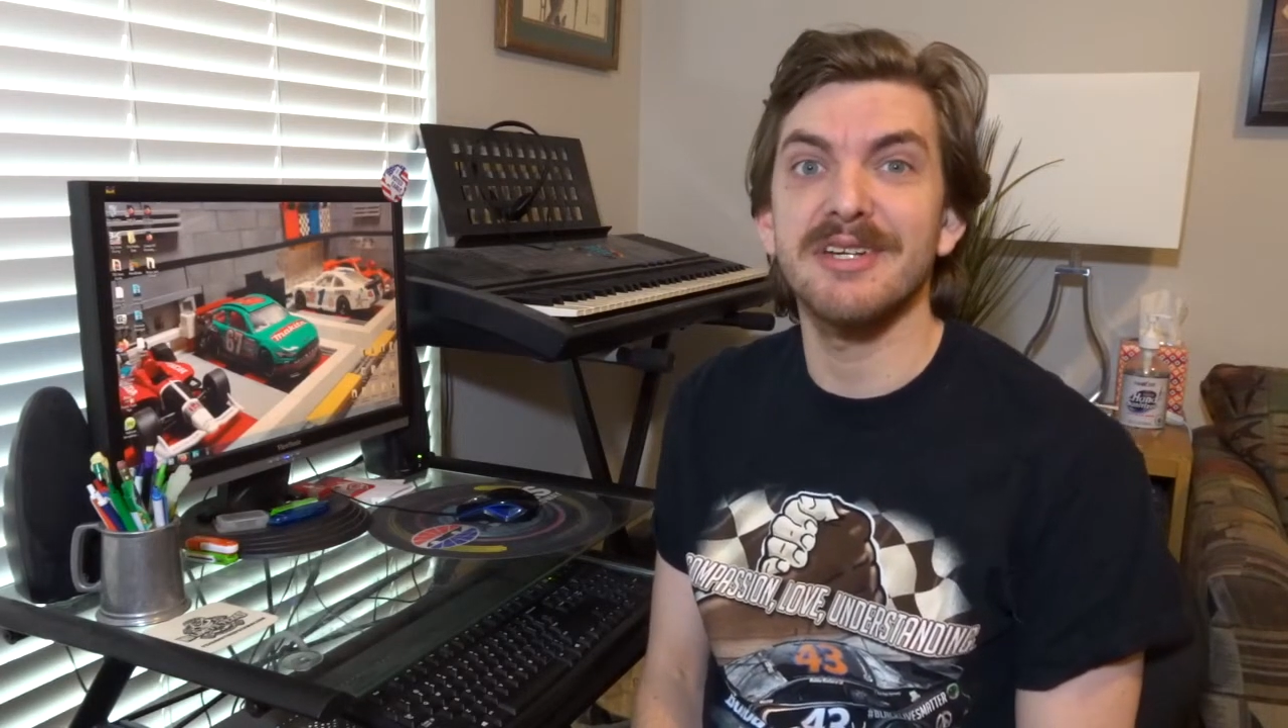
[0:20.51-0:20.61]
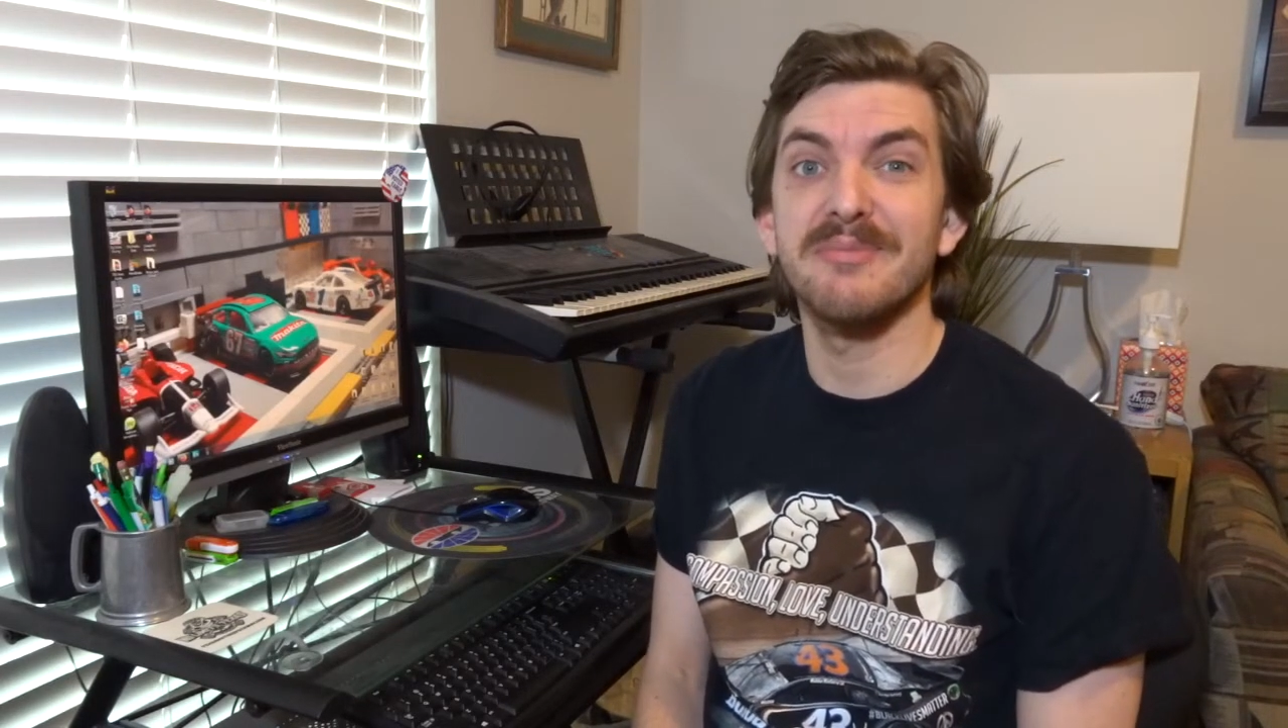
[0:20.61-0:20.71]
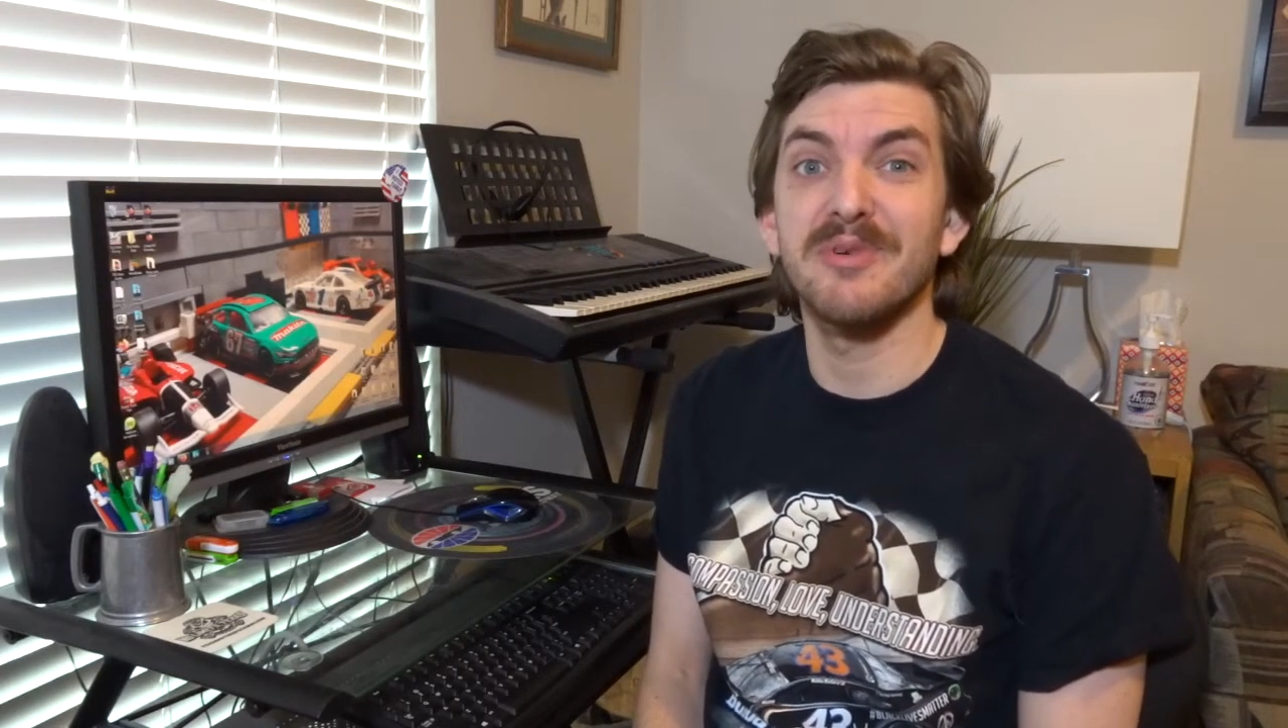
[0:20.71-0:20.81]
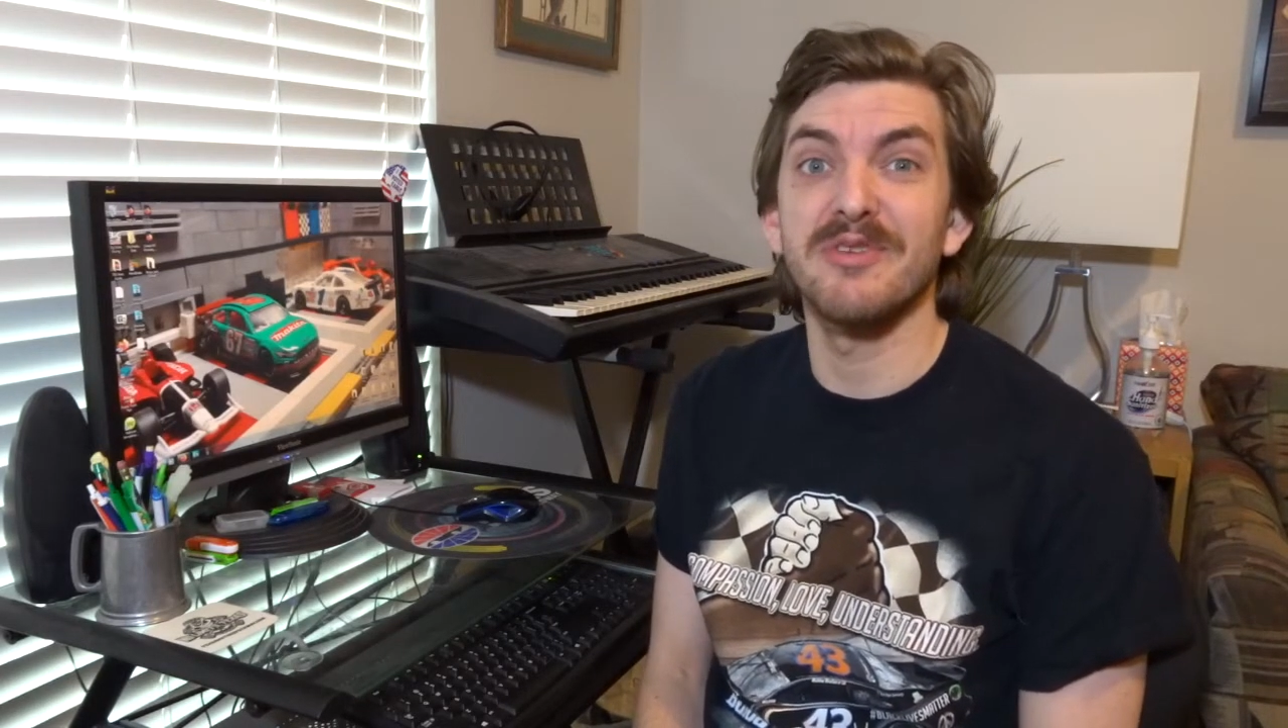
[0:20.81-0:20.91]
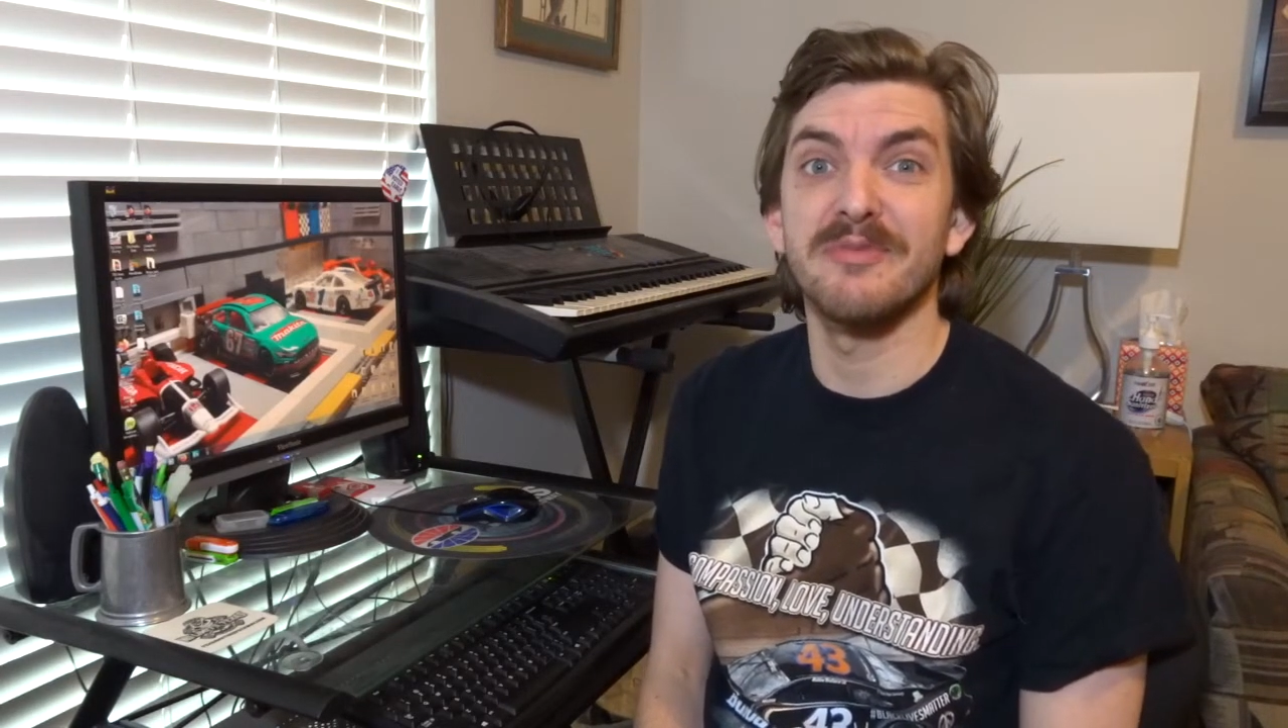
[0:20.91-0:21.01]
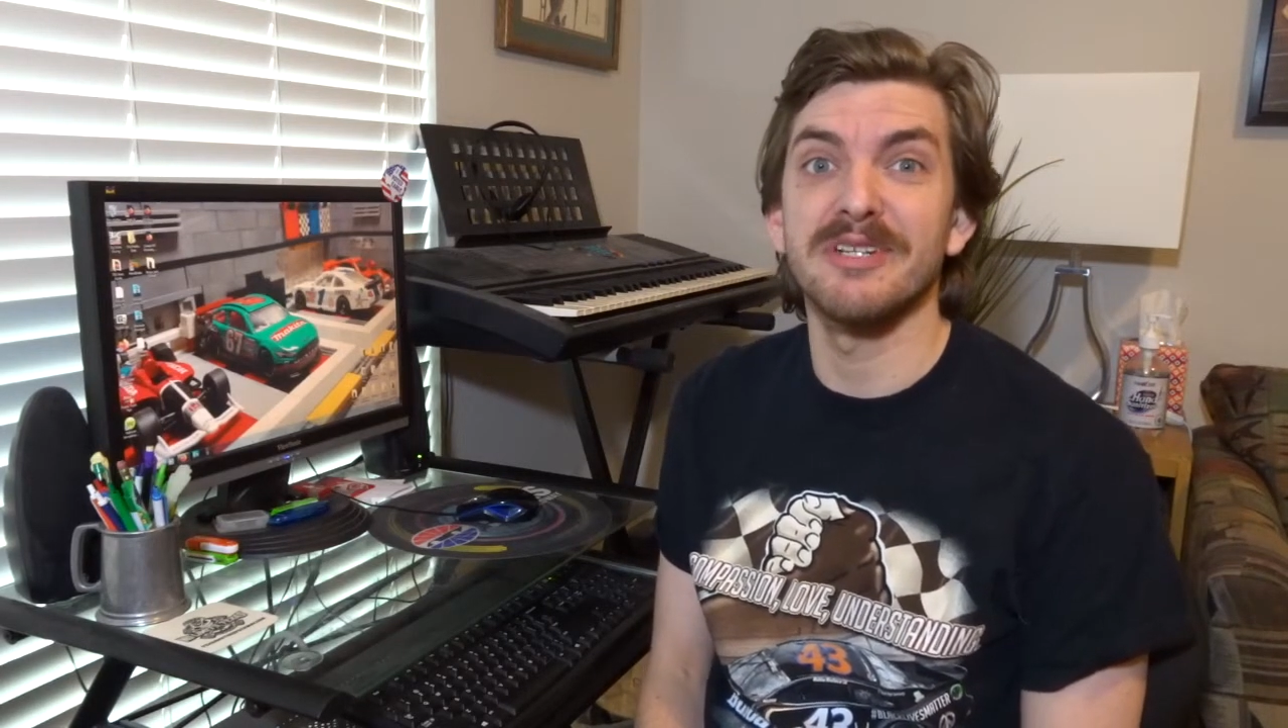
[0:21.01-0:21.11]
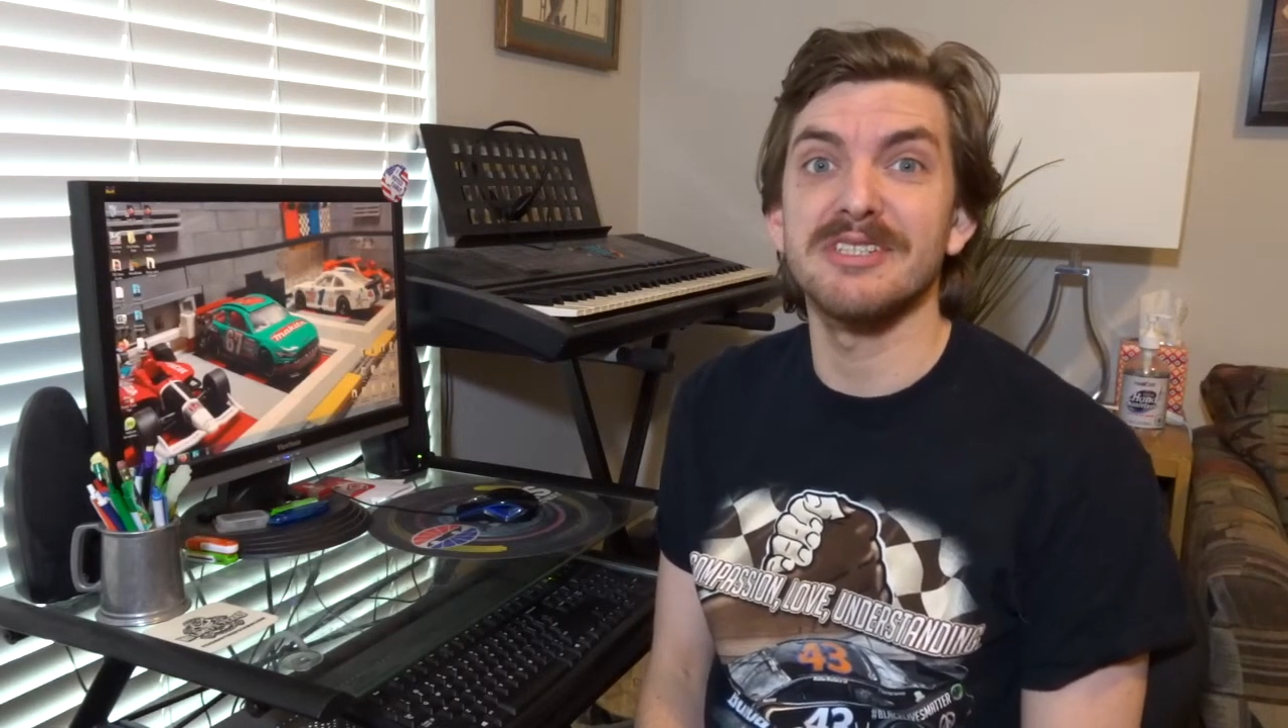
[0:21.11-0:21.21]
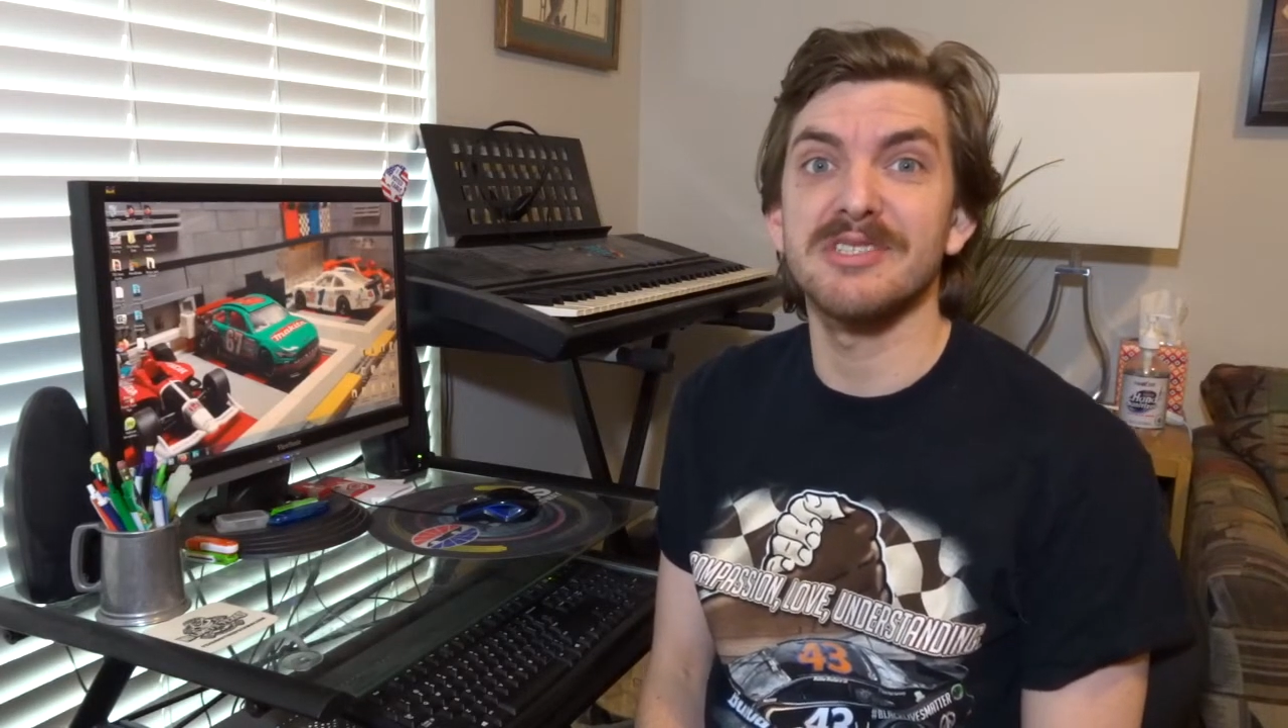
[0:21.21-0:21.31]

improvements